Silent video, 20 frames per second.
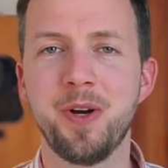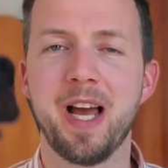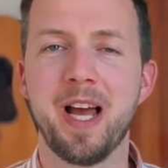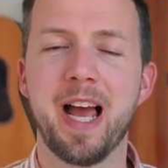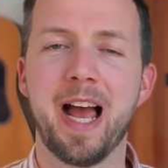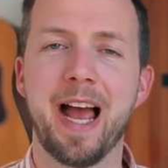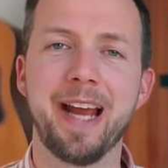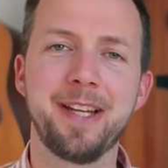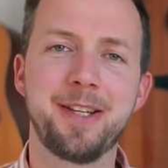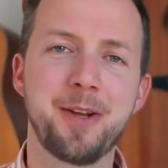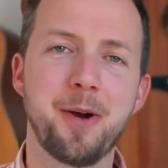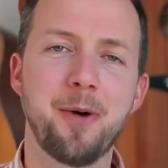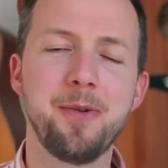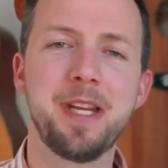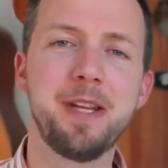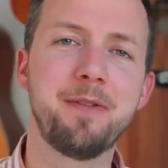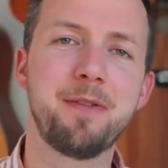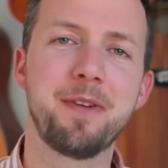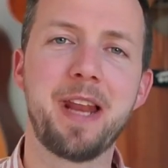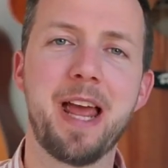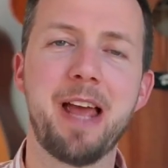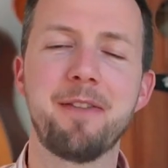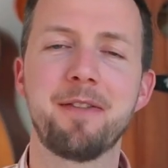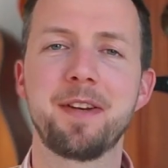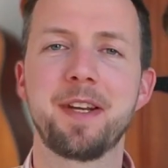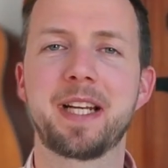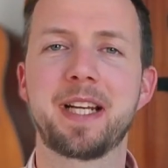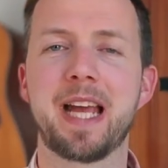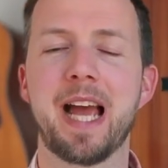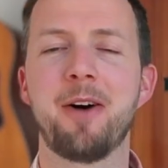I don't even have an
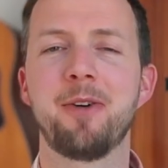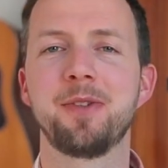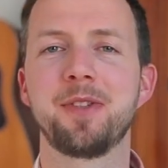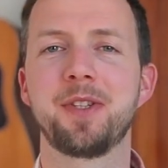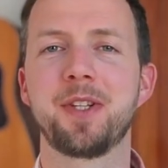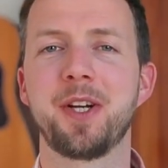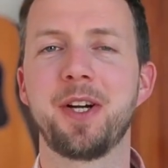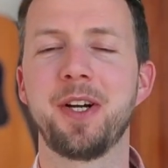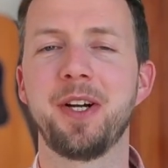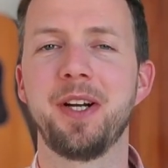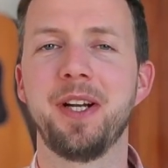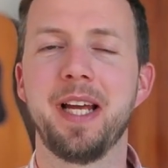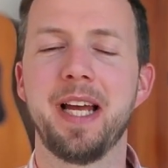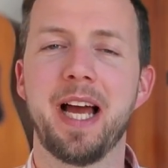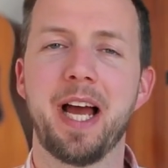account there,